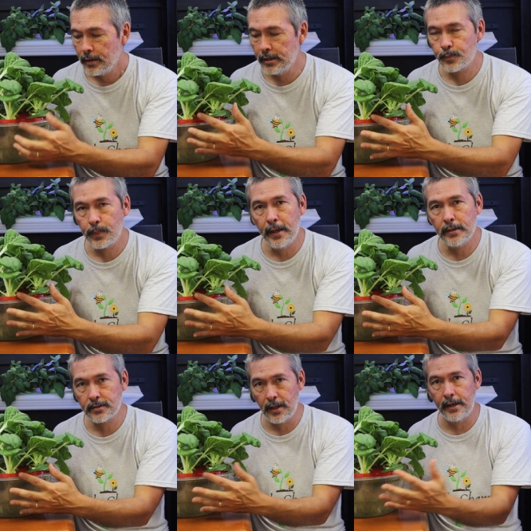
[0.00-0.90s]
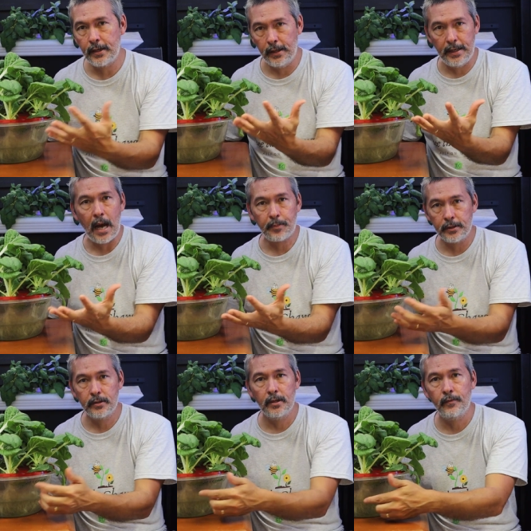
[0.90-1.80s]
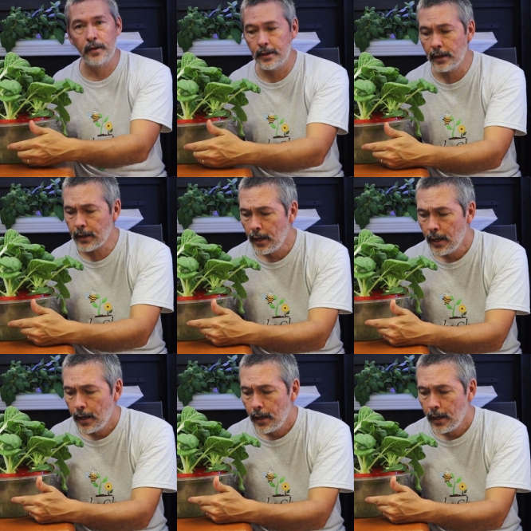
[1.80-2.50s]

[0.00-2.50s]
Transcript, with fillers: this plant's like adapting to everything.